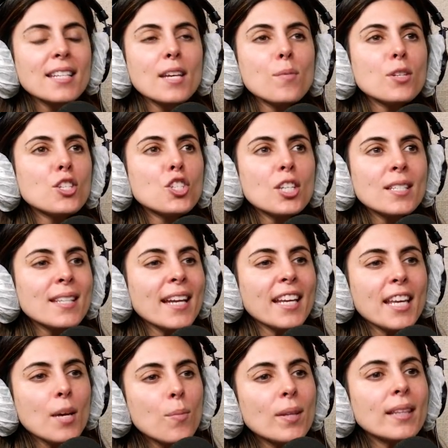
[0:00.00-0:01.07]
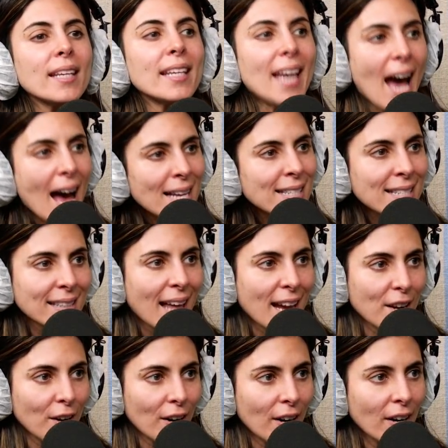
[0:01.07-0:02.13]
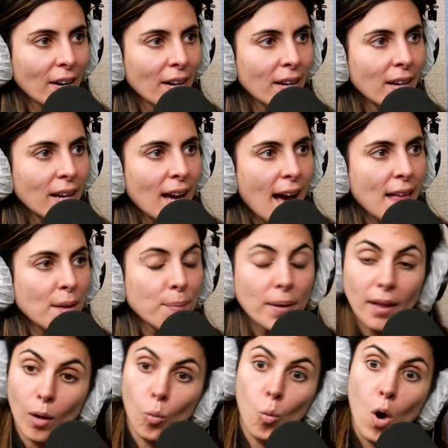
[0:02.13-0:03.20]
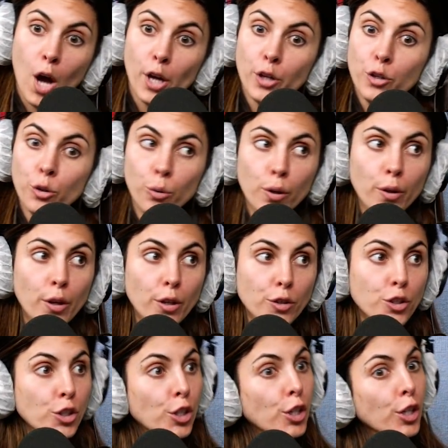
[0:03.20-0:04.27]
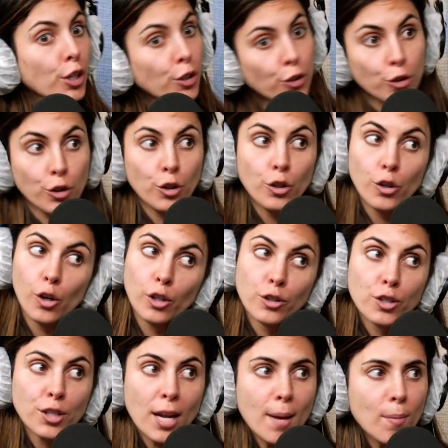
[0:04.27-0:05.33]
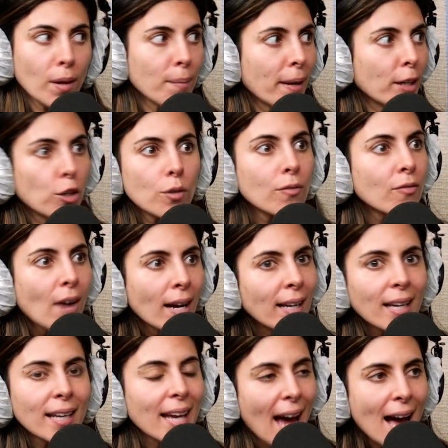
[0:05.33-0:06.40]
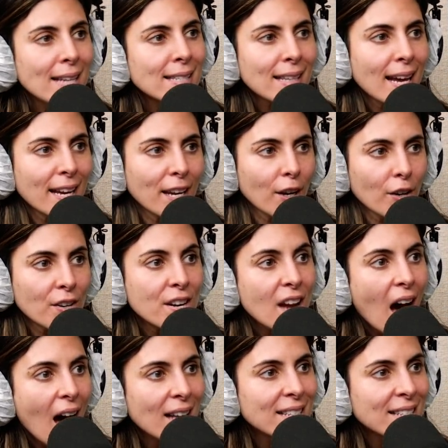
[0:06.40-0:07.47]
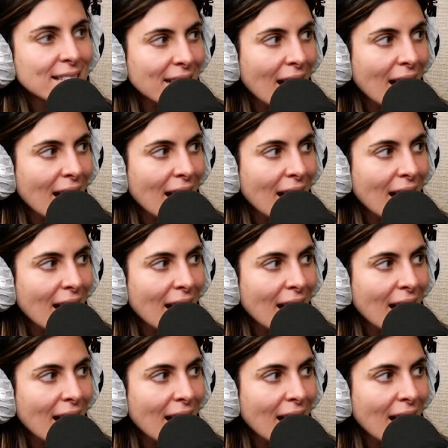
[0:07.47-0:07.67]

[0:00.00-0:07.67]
he was just like, he would gaslight her. And then be like, why are you doing this? See, you're unstable. I'm like, you're fucking gaslighting her nonstop.